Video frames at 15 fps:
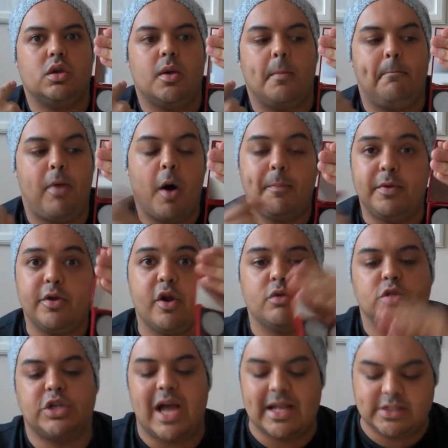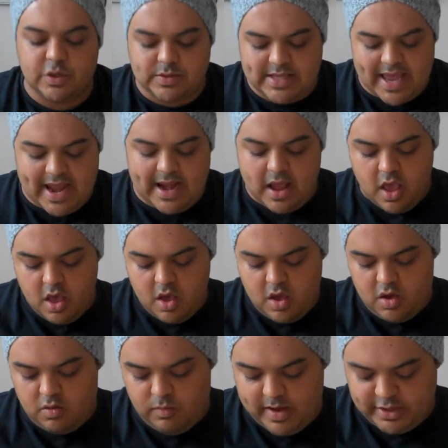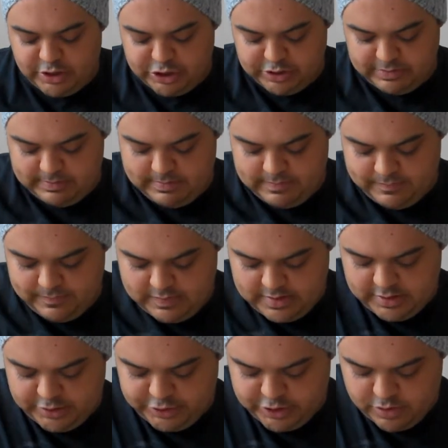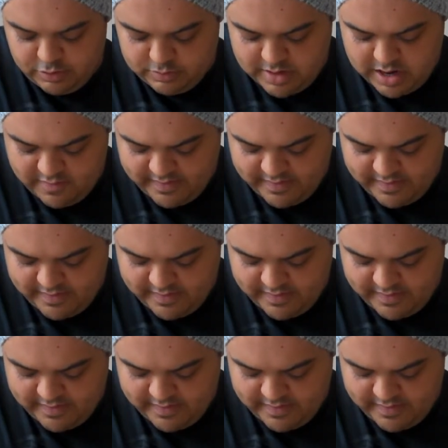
pop your own shadows in, which I'll show you now.